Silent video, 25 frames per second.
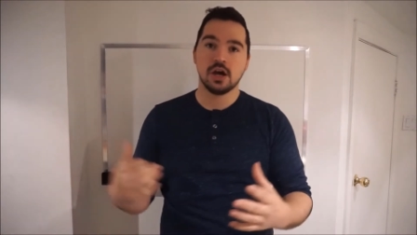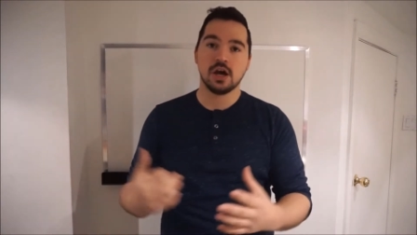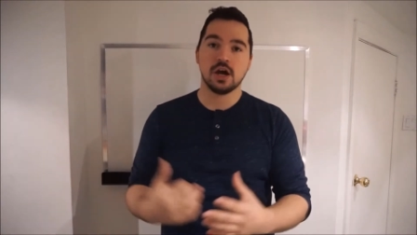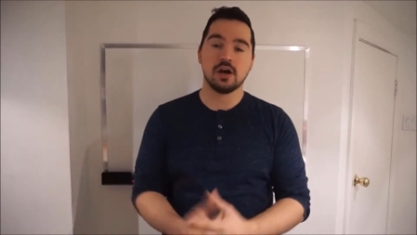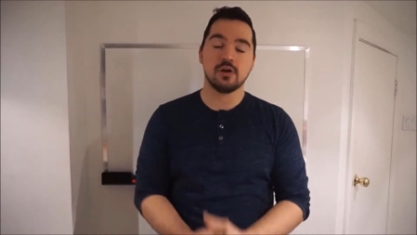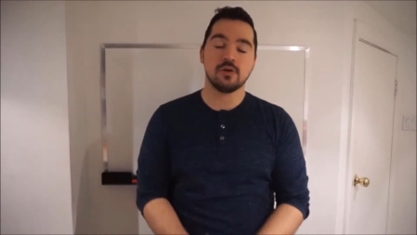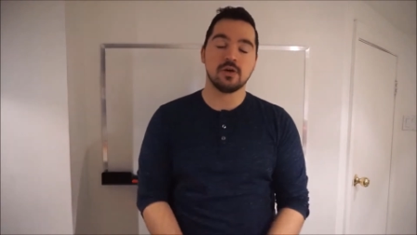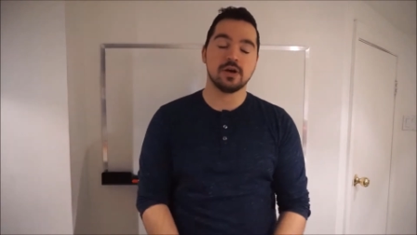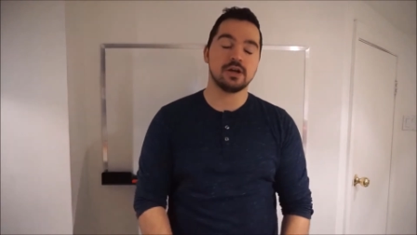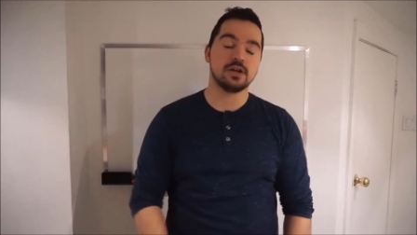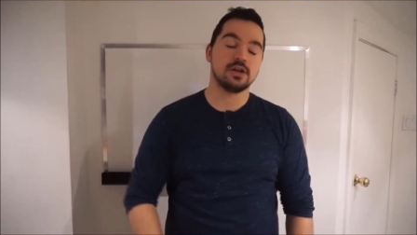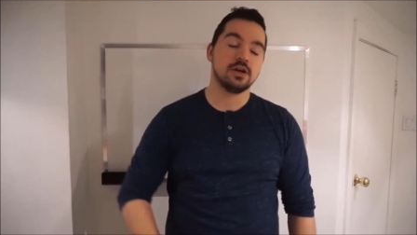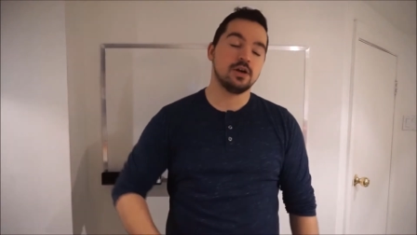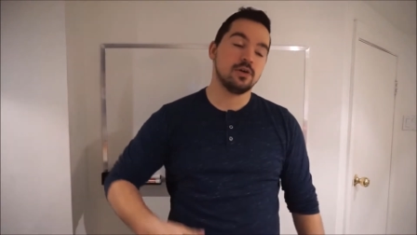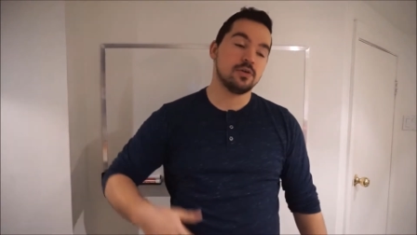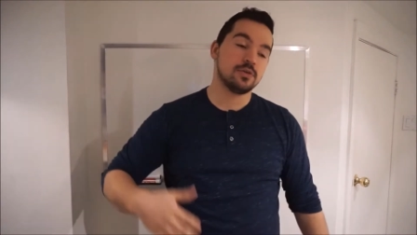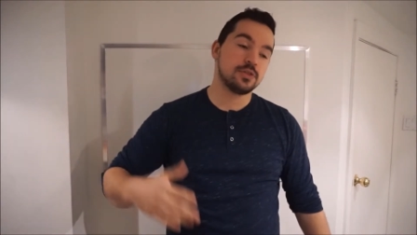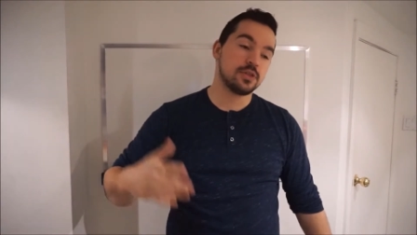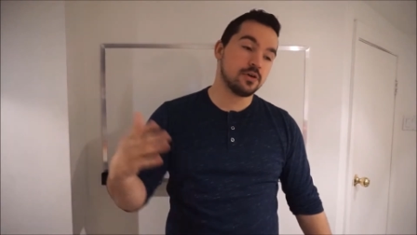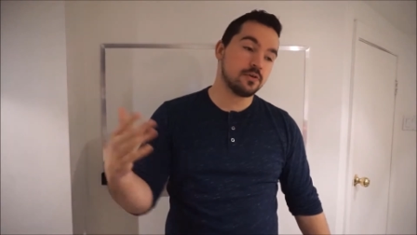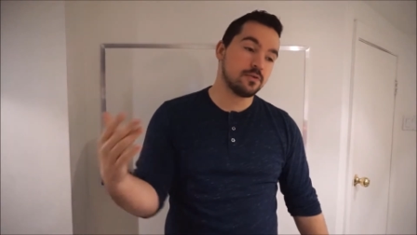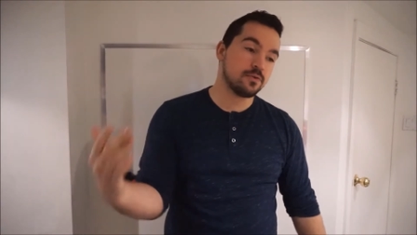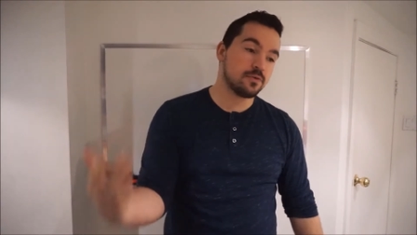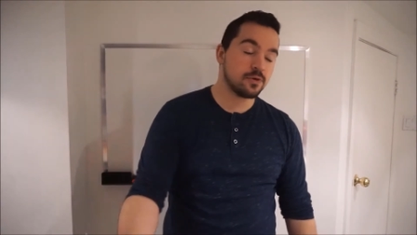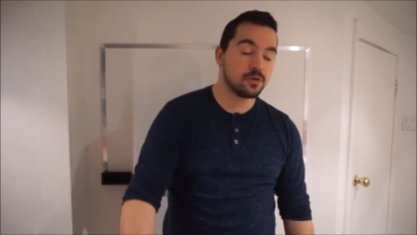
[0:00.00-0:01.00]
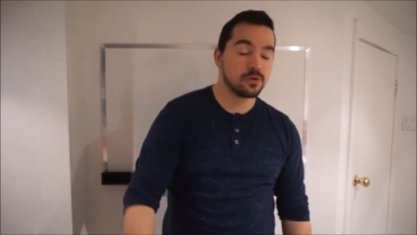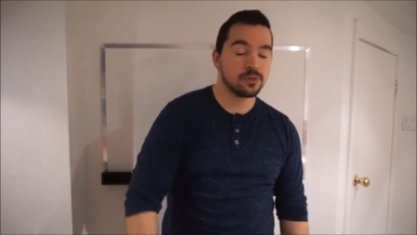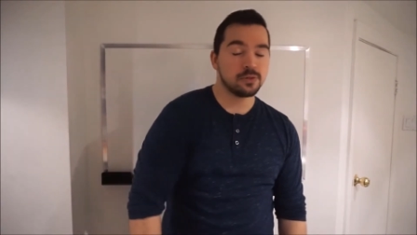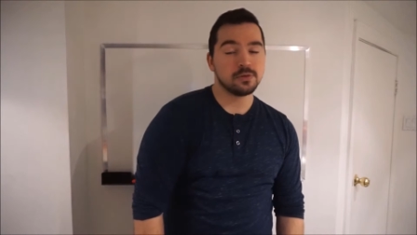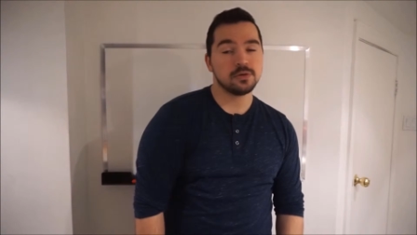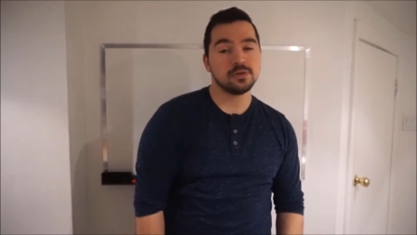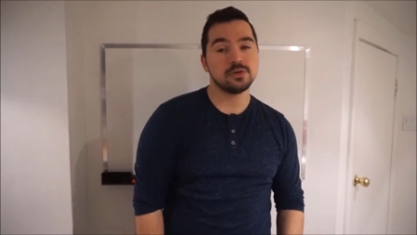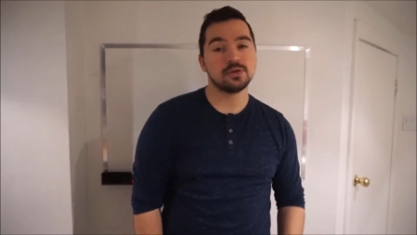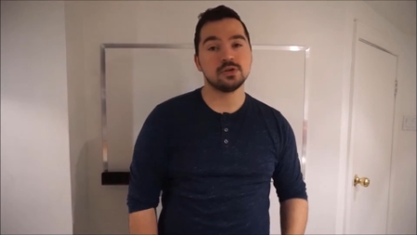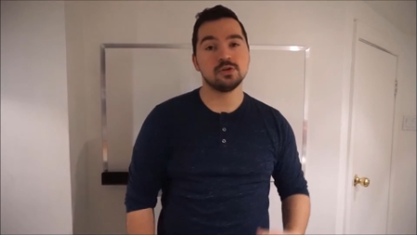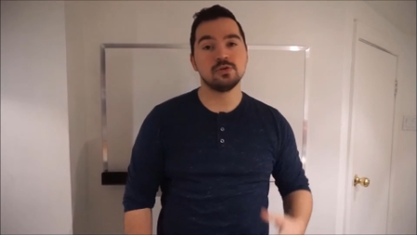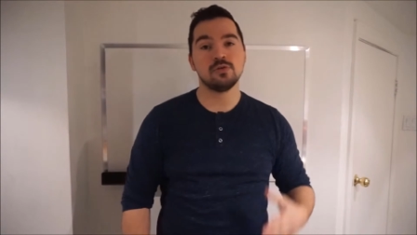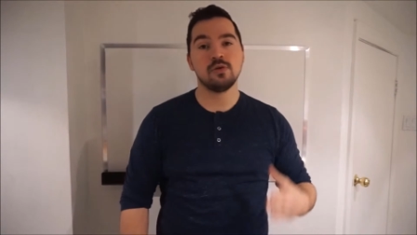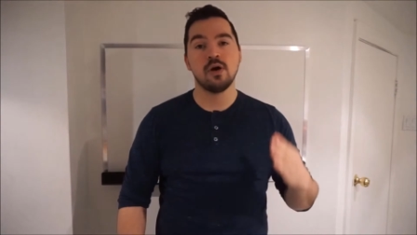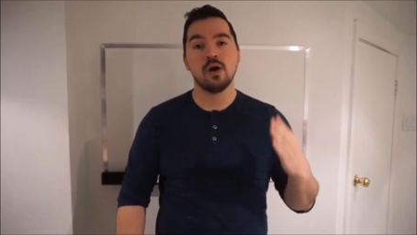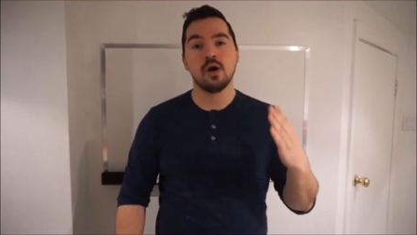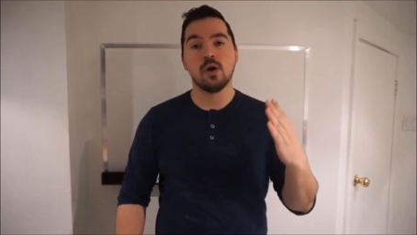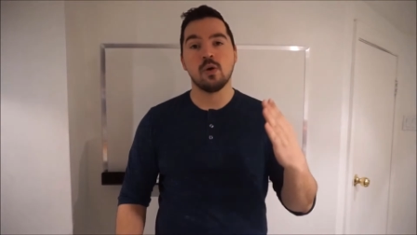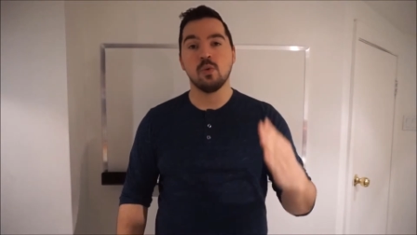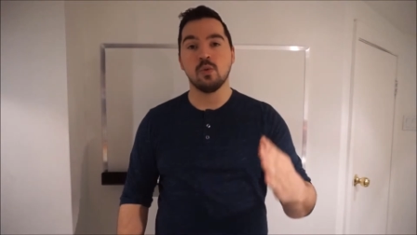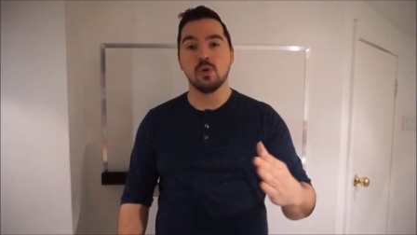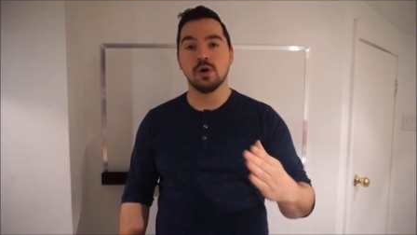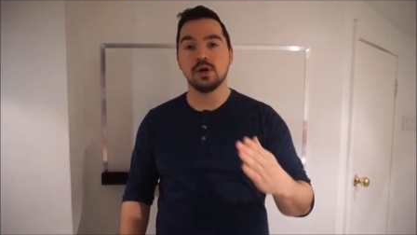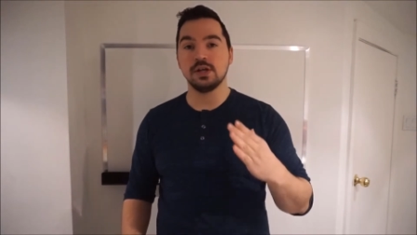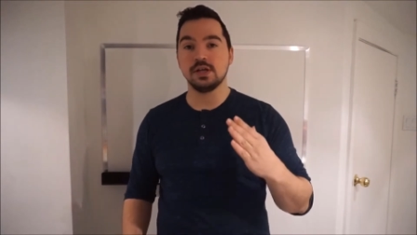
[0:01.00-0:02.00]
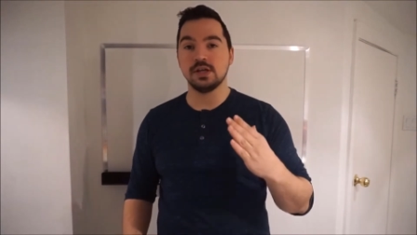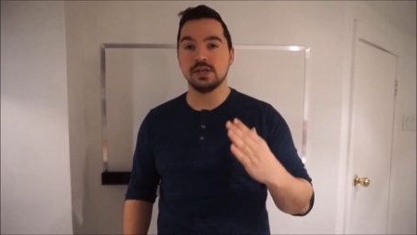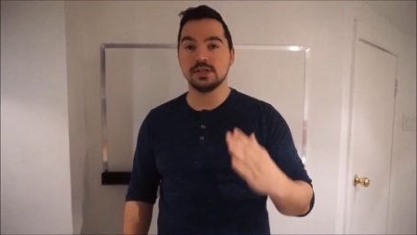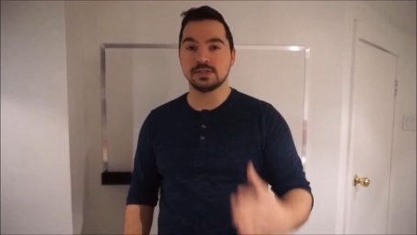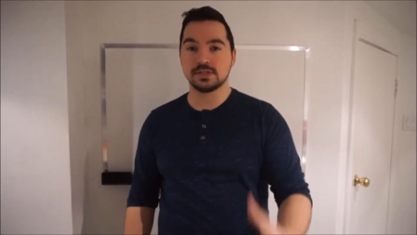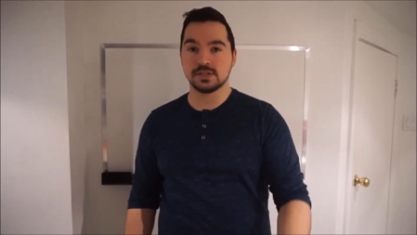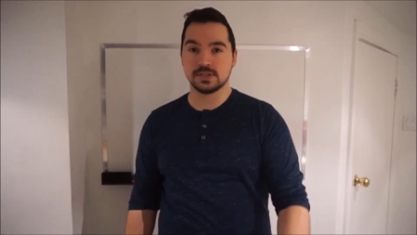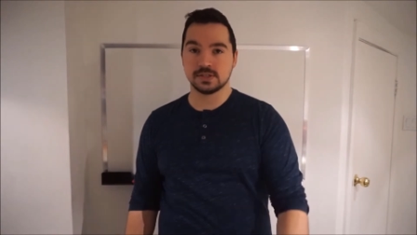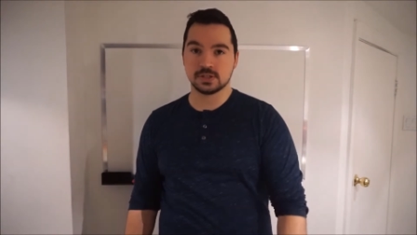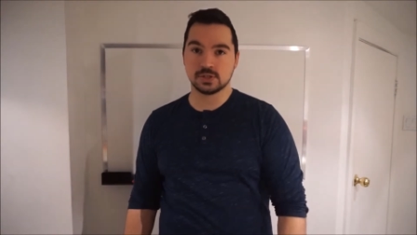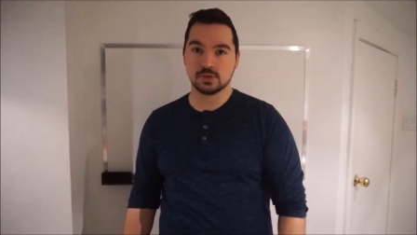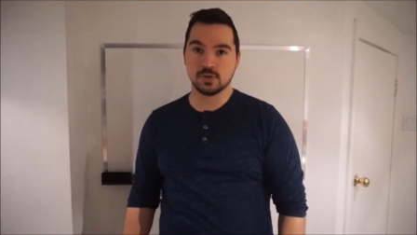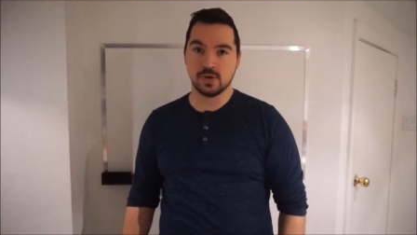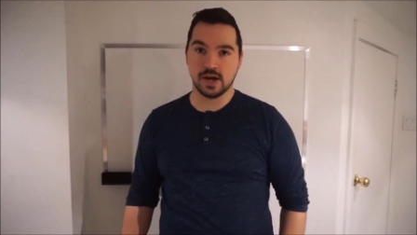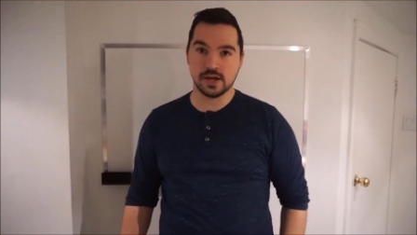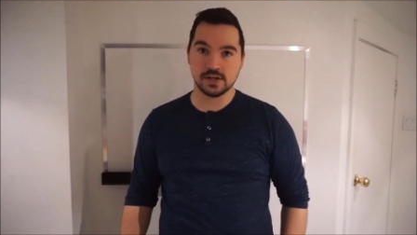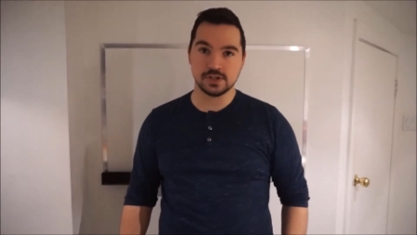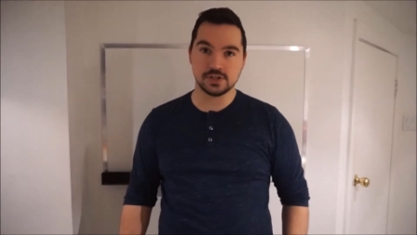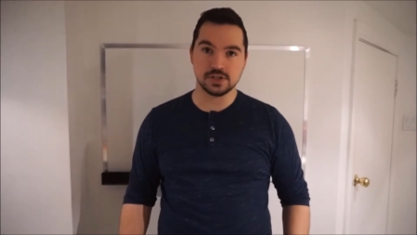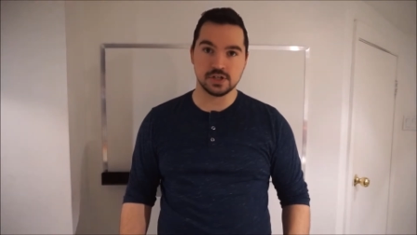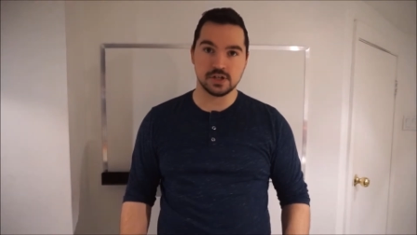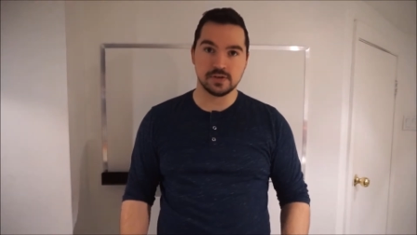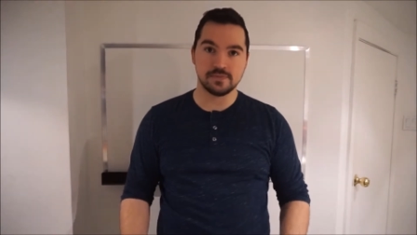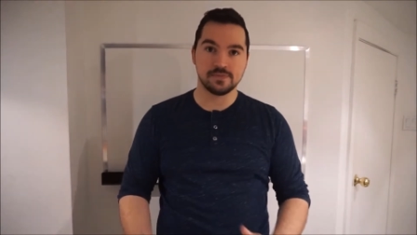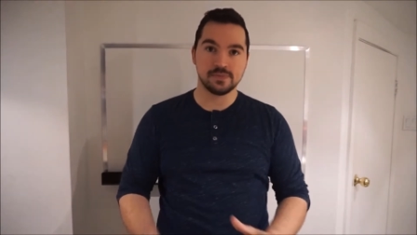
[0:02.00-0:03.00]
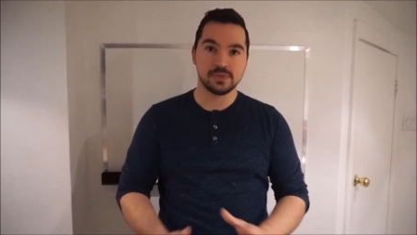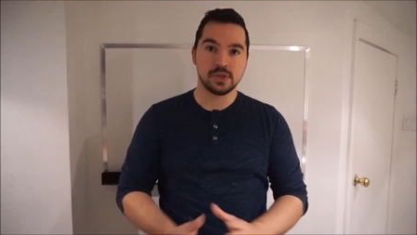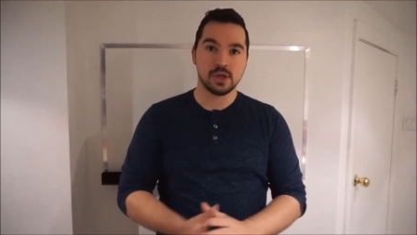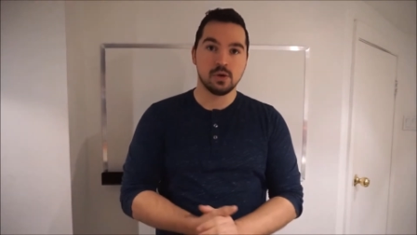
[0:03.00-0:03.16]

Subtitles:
Alright, without further ado, what is the strategy?